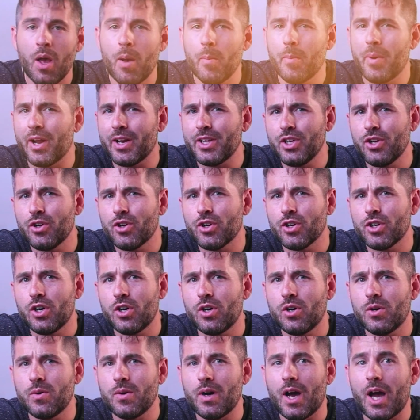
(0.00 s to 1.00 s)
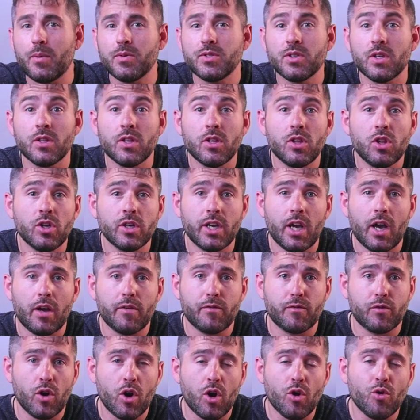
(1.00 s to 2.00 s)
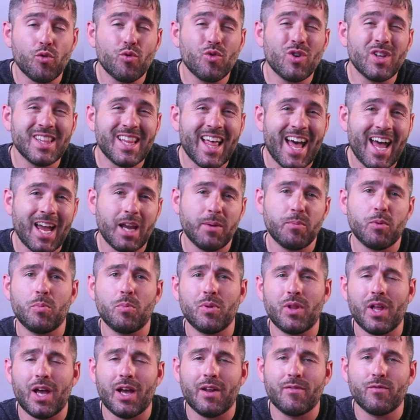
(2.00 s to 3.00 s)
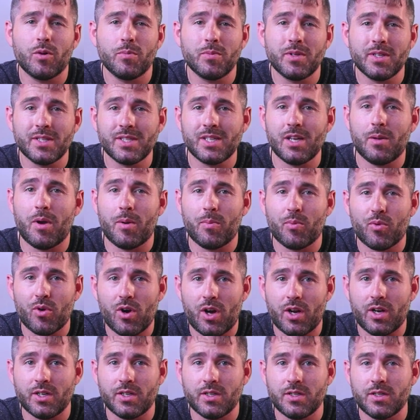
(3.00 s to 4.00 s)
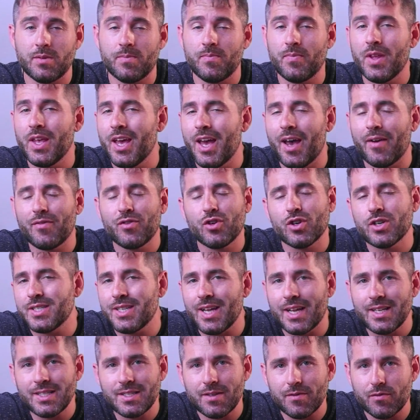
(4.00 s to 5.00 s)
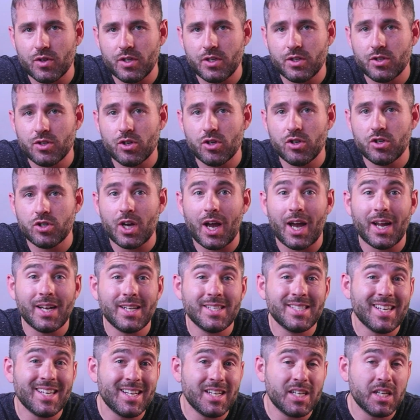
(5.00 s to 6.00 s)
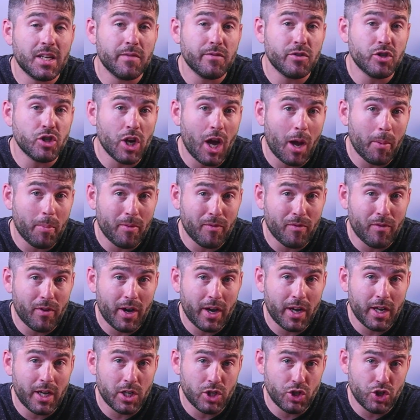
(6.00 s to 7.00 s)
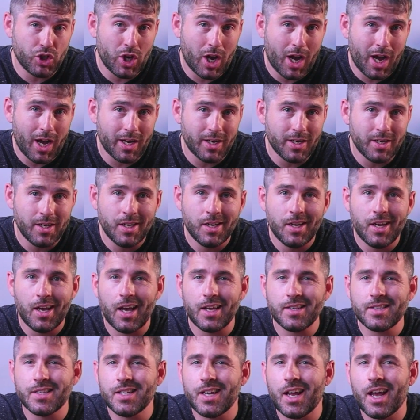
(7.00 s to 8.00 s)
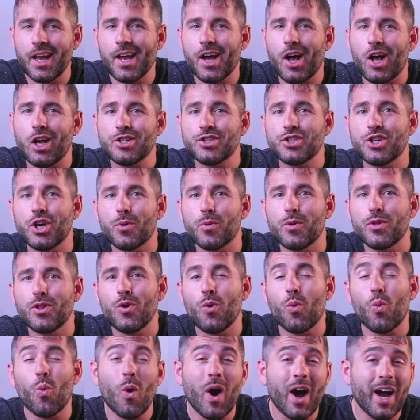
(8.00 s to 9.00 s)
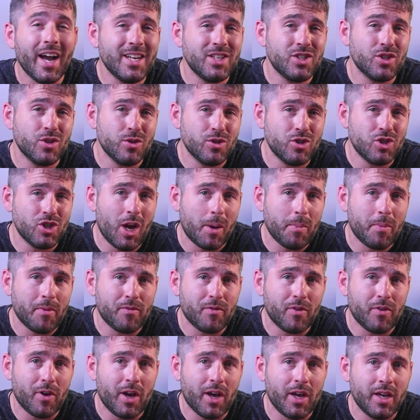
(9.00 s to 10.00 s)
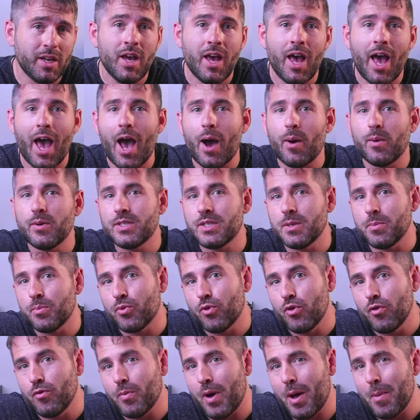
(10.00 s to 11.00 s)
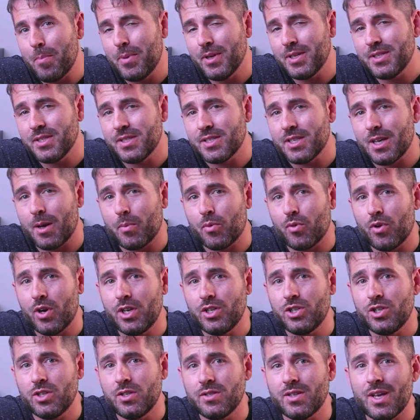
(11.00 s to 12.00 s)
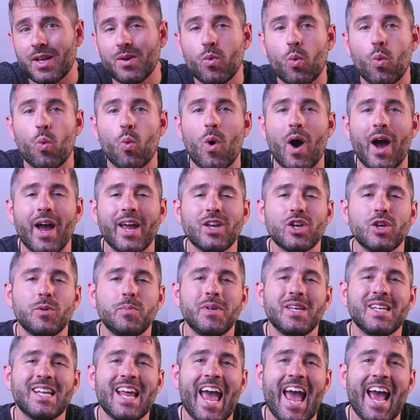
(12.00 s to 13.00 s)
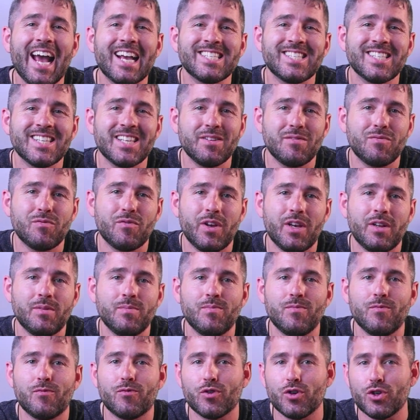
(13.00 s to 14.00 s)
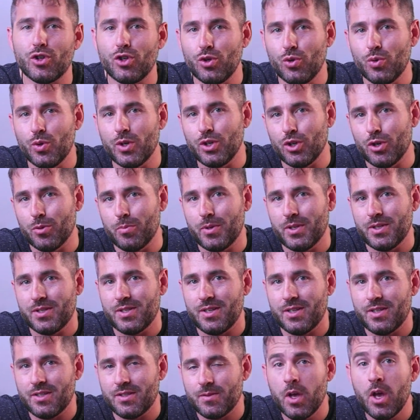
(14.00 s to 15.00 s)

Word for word: About a year ago, I was on the lookout for a reliable platform to sell my products. After extensive research, I decided to give Shopify a shot. And today I'll share with you why I chose Shopify, how it's improved my business operations, and why it could be an excellent fit for you and your business.